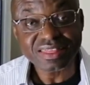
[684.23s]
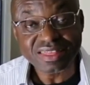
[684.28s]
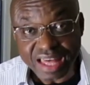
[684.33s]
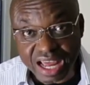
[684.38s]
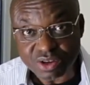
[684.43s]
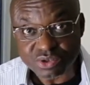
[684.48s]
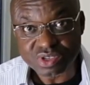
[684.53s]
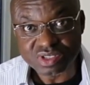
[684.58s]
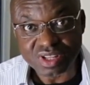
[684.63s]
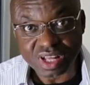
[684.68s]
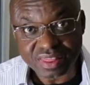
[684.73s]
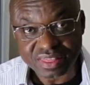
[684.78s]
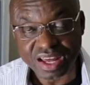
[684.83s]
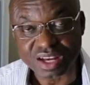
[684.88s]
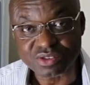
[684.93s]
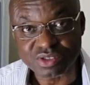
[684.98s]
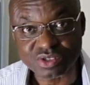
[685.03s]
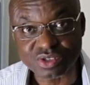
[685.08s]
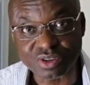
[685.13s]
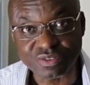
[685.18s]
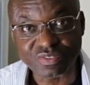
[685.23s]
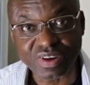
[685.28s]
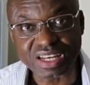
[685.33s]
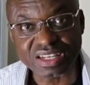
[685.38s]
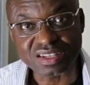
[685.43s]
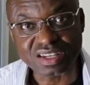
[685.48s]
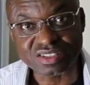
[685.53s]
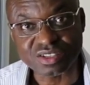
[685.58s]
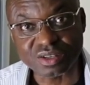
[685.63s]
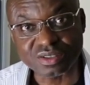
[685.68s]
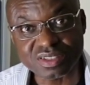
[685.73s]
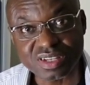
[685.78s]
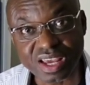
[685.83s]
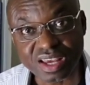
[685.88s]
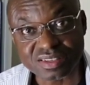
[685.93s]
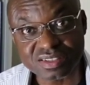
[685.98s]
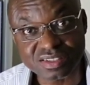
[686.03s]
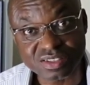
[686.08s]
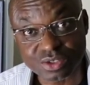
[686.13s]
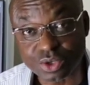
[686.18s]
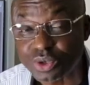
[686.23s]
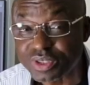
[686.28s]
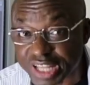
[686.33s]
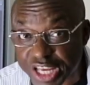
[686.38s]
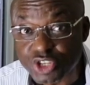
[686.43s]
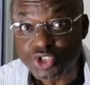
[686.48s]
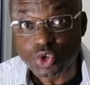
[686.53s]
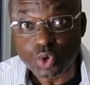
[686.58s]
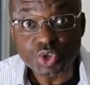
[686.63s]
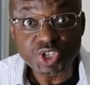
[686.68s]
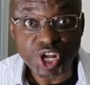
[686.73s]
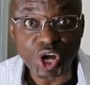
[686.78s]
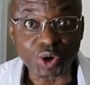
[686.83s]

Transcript: thousands and thousands of validation tests. So they should